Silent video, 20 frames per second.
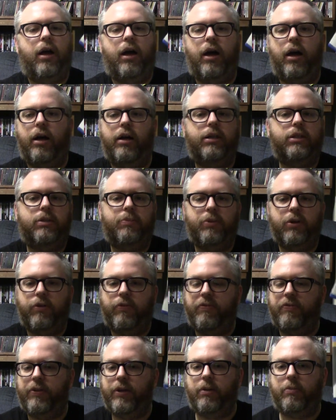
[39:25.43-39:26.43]
Uh, it's a
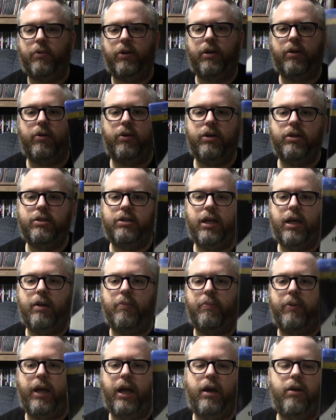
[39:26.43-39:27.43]
beautiful film. What can you
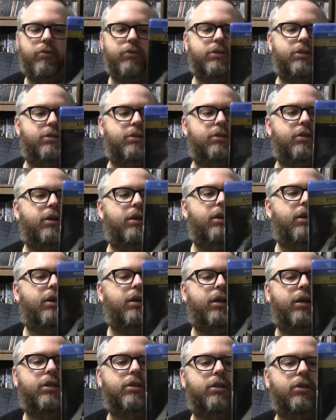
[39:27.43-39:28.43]
say? Piano is
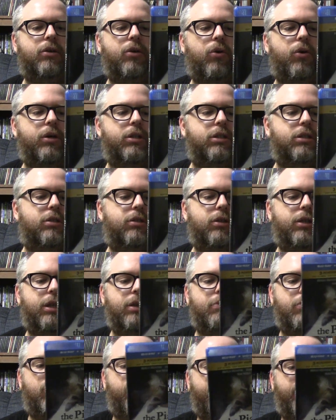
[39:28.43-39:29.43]
is a gorgeous
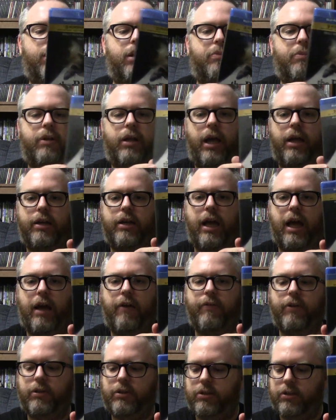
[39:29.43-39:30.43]
looking movie, and I'm glad to
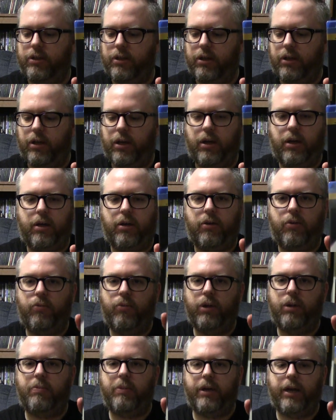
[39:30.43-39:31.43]
have it uh,
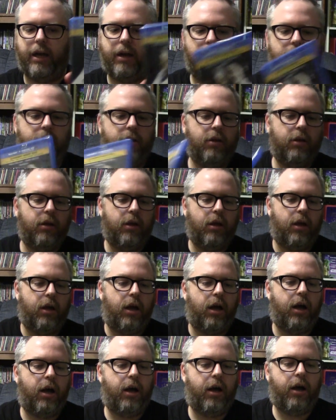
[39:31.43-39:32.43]
with me now.
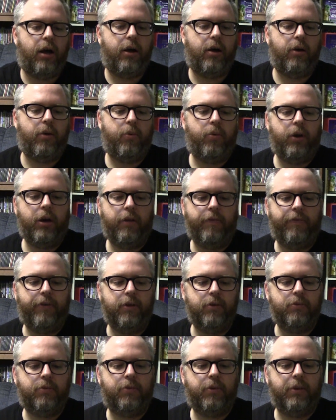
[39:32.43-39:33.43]
Uh, one of the
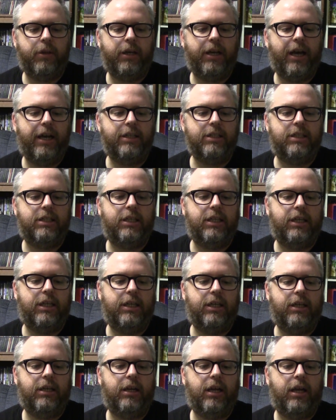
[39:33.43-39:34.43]
films from the
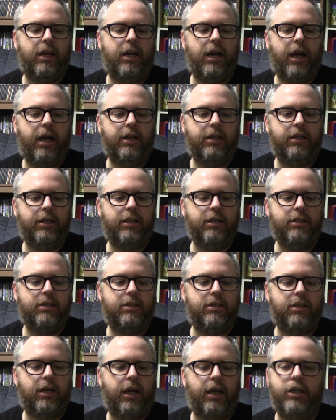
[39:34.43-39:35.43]
nineteen
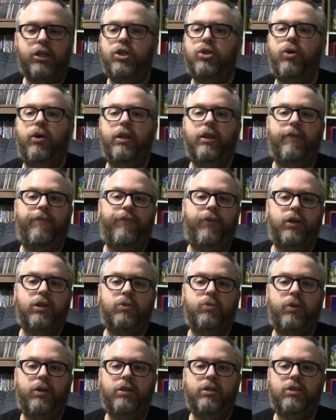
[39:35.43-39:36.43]
nineties. I enjoyed the
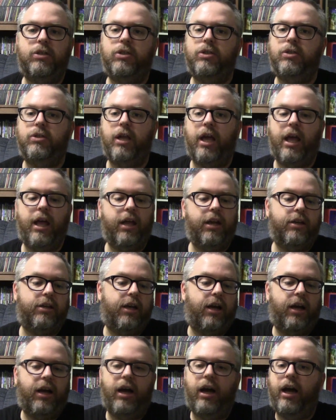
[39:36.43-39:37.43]
first ones,
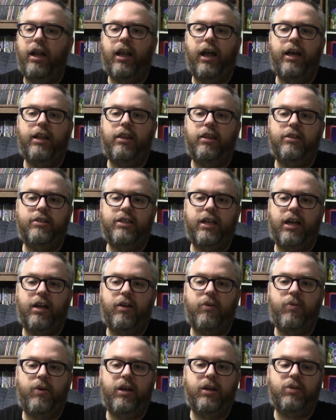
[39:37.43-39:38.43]
and I, I liked the
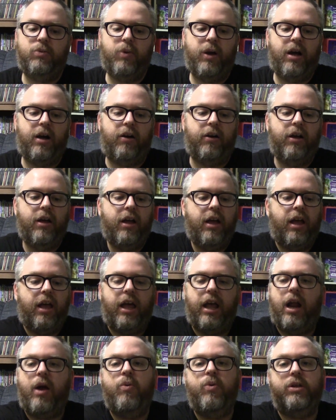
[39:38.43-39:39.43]
second one as well.
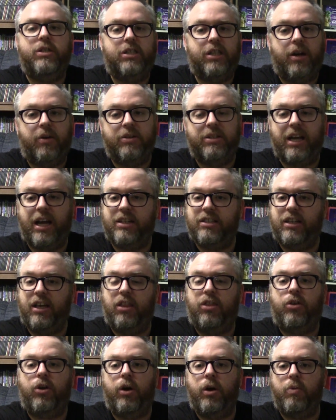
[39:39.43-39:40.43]
And I wish there was actually
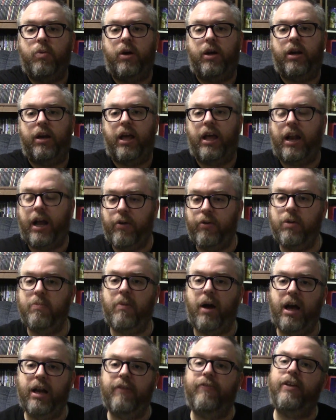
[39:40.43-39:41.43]
a third one, and I
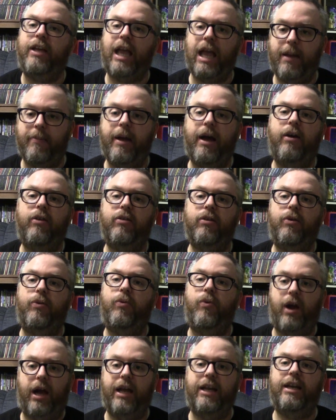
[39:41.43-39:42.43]
wouldn't mind if it came out
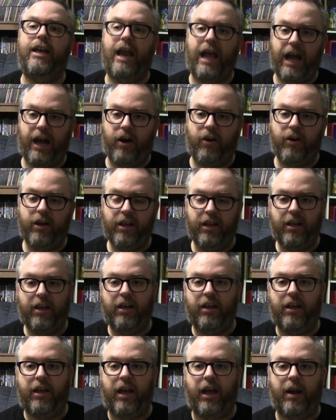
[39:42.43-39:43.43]
right now.
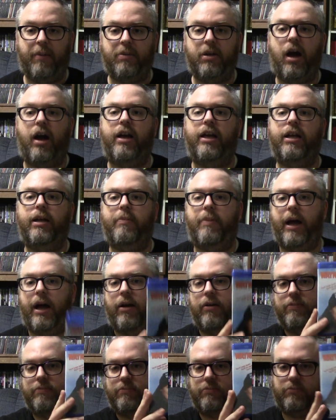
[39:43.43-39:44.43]
And I'm talking
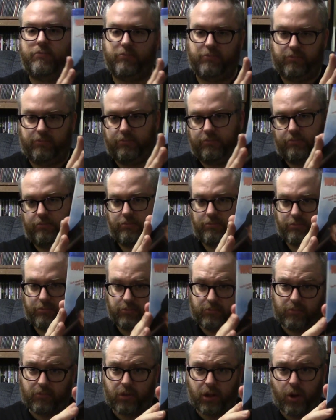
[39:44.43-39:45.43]
about
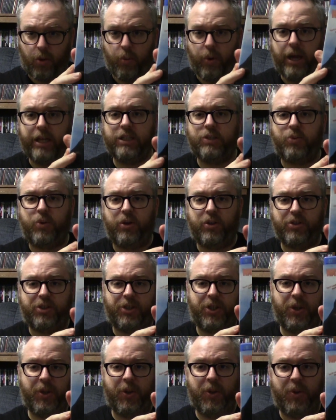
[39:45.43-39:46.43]
Wayne's World
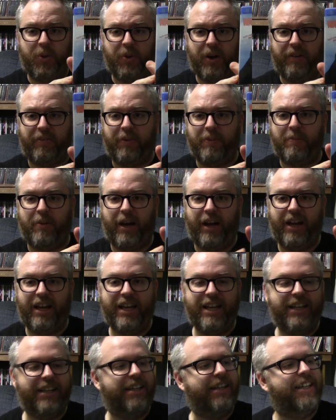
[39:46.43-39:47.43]
two,
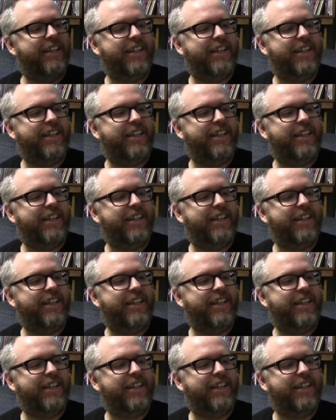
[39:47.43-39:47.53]
everybody.